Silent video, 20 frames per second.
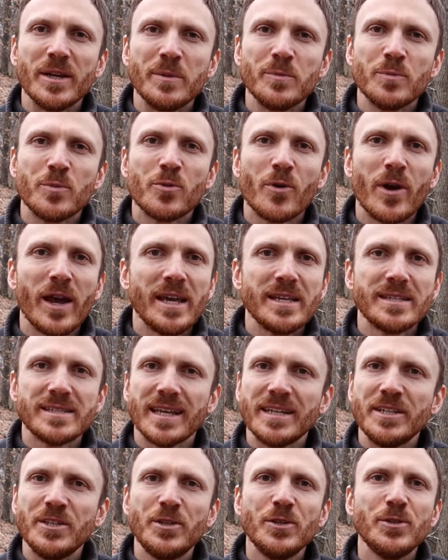embrace
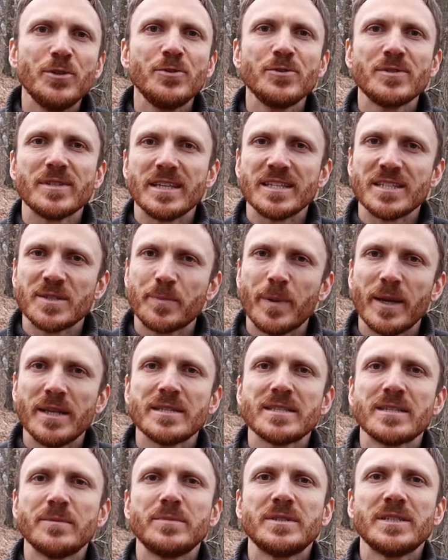and use and
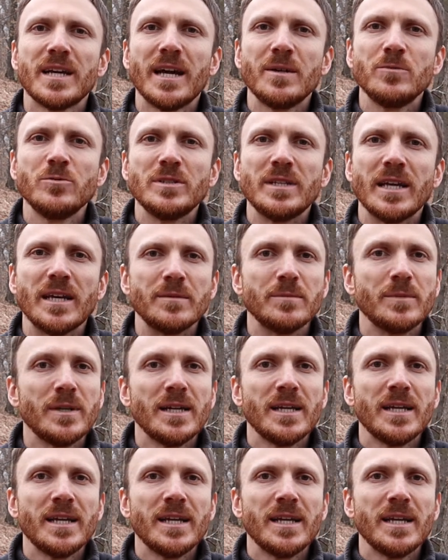spend some time with them.